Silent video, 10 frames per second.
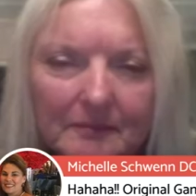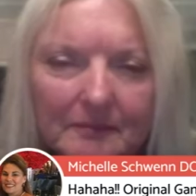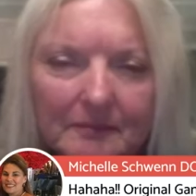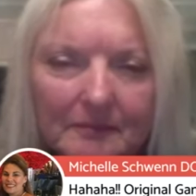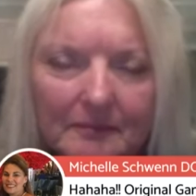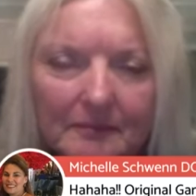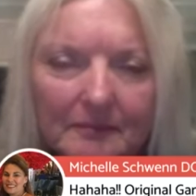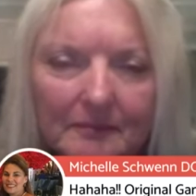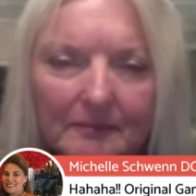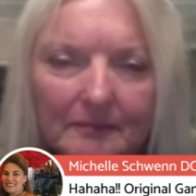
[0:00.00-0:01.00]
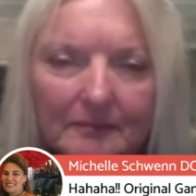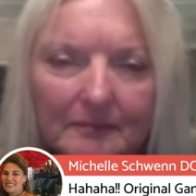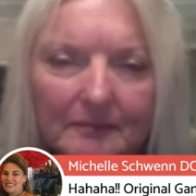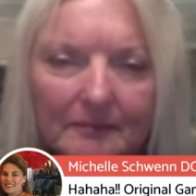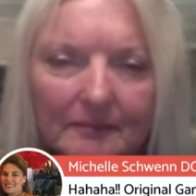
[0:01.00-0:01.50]

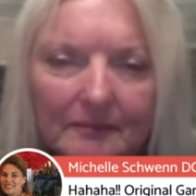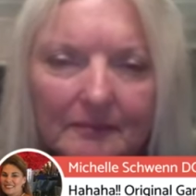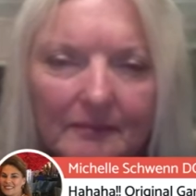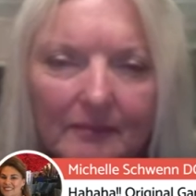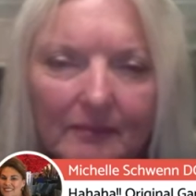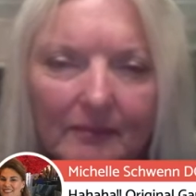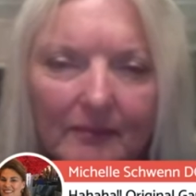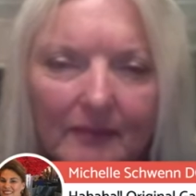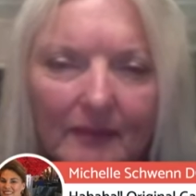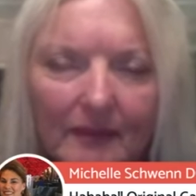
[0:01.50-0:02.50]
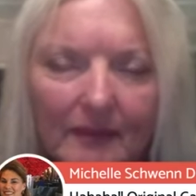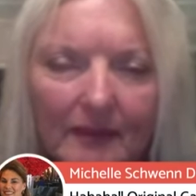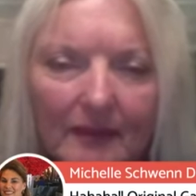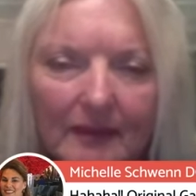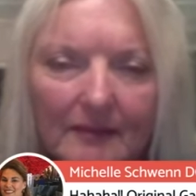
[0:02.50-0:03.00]

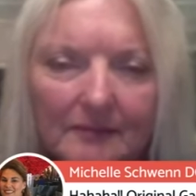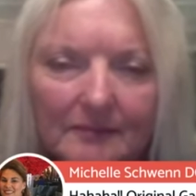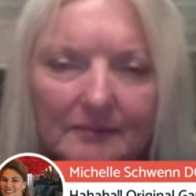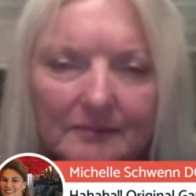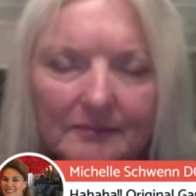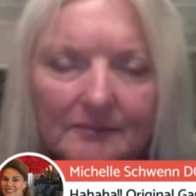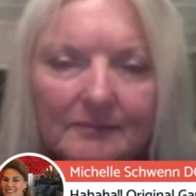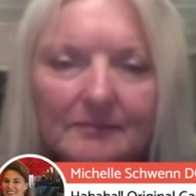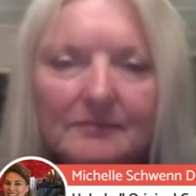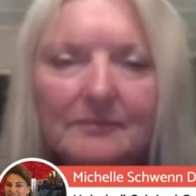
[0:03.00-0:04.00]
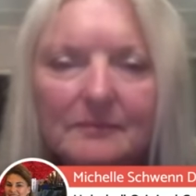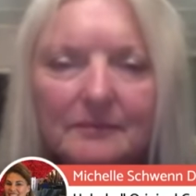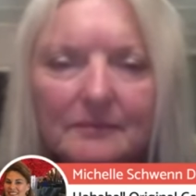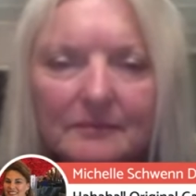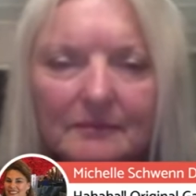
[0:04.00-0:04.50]

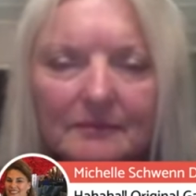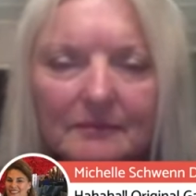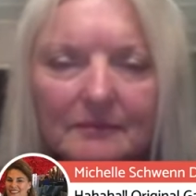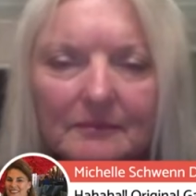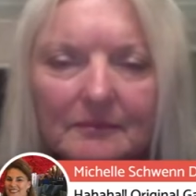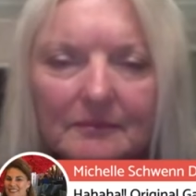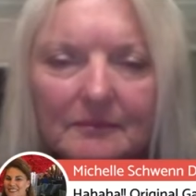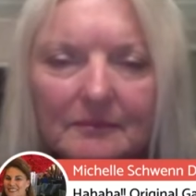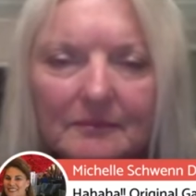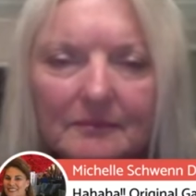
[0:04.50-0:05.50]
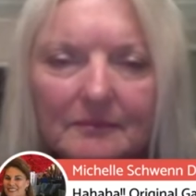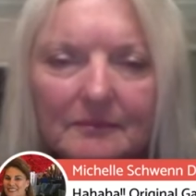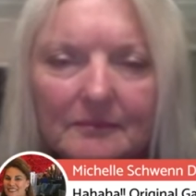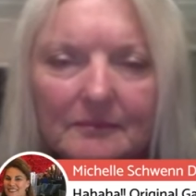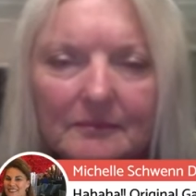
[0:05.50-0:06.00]

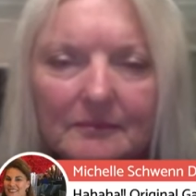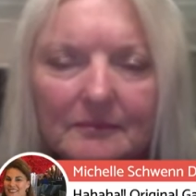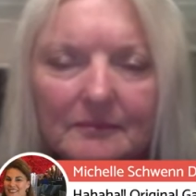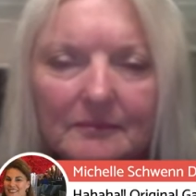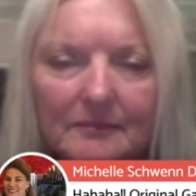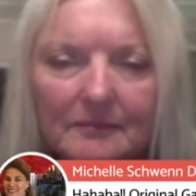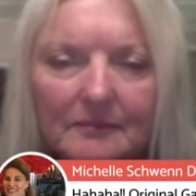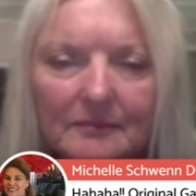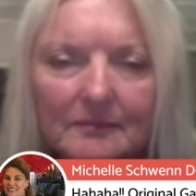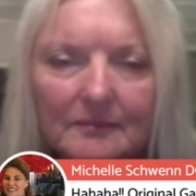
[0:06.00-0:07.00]
(not speaking)